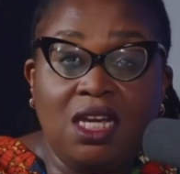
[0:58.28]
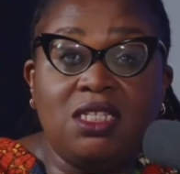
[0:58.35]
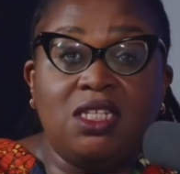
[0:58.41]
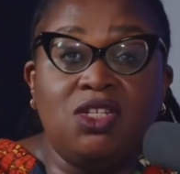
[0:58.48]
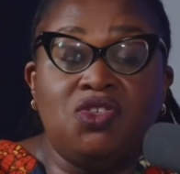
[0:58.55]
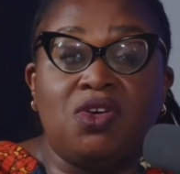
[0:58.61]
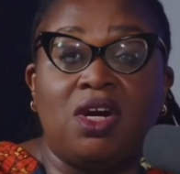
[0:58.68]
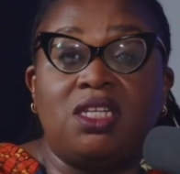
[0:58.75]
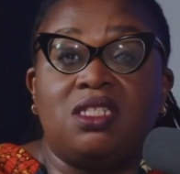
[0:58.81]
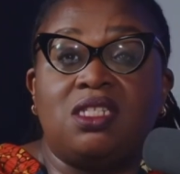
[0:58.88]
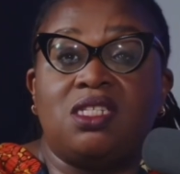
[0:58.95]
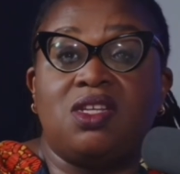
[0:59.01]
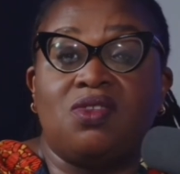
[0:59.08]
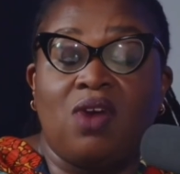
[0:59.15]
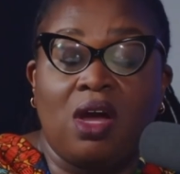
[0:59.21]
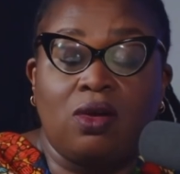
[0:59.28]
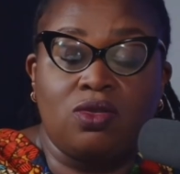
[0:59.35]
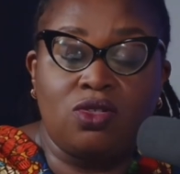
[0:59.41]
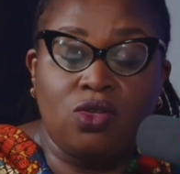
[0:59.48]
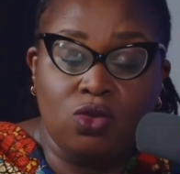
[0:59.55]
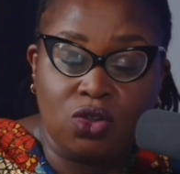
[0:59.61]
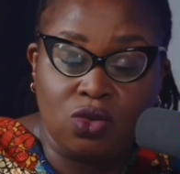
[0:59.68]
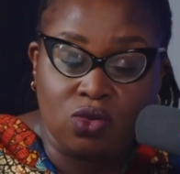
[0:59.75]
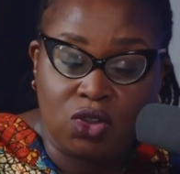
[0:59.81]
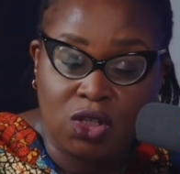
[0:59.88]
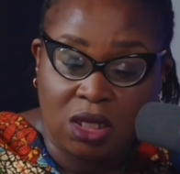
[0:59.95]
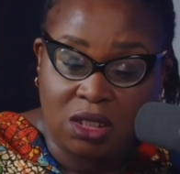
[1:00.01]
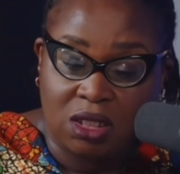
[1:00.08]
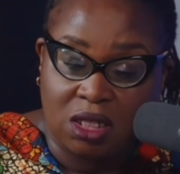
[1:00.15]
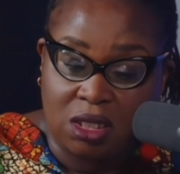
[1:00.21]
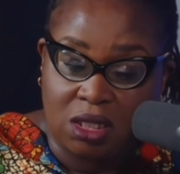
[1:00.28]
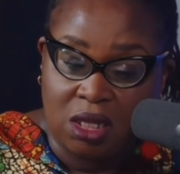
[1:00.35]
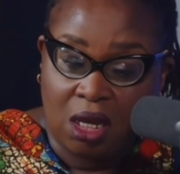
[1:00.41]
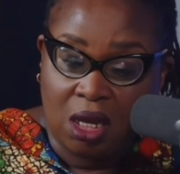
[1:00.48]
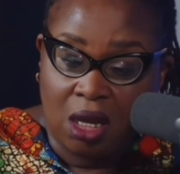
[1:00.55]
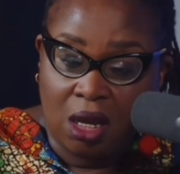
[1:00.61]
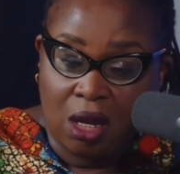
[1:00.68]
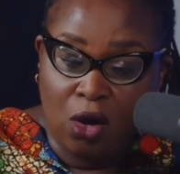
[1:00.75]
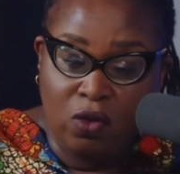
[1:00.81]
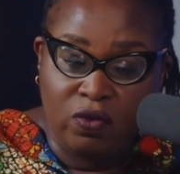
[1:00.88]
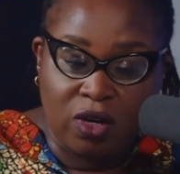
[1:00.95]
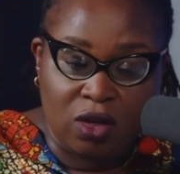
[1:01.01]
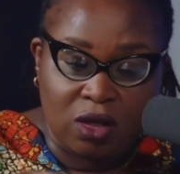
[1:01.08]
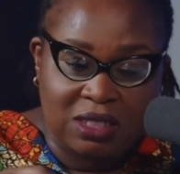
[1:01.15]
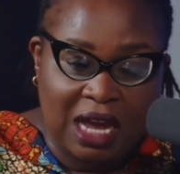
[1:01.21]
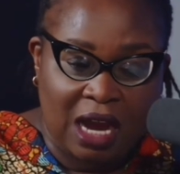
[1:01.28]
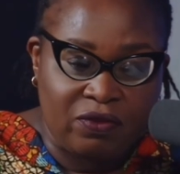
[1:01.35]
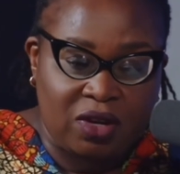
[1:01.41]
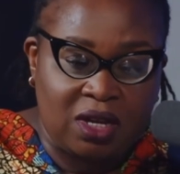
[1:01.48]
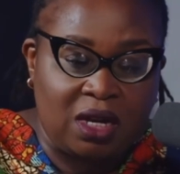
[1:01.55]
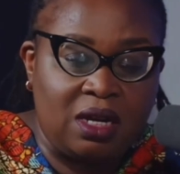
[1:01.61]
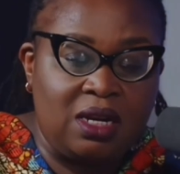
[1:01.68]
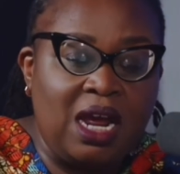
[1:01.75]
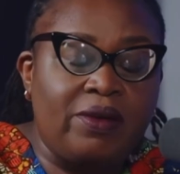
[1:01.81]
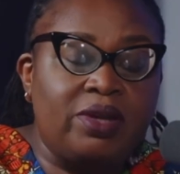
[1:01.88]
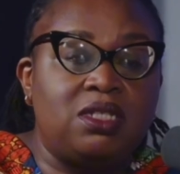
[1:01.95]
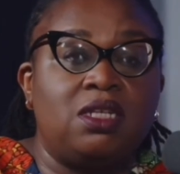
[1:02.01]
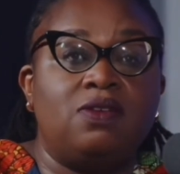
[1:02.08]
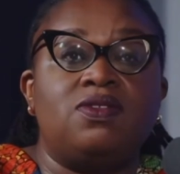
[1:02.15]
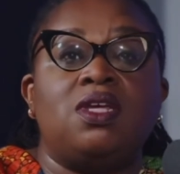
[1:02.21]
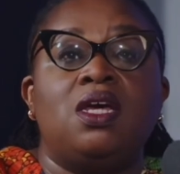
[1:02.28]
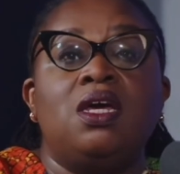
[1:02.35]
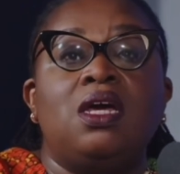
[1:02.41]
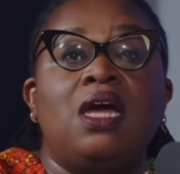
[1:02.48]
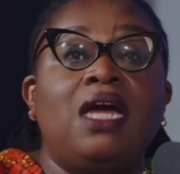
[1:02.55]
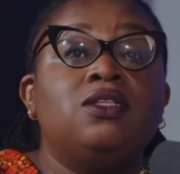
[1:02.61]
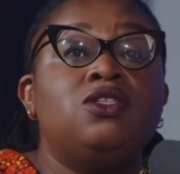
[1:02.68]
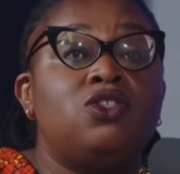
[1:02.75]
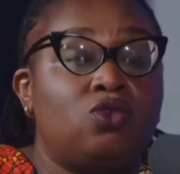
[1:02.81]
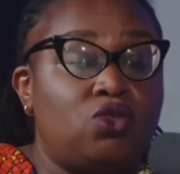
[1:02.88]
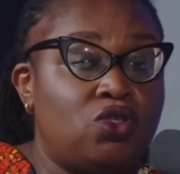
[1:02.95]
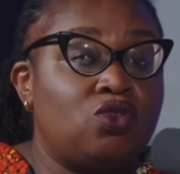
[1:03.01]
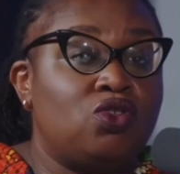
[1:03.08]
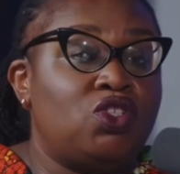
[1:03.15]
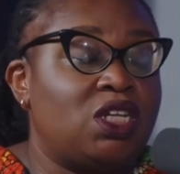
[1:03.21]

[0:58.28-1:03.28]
His interests around social justice, overlooked African narratives, and social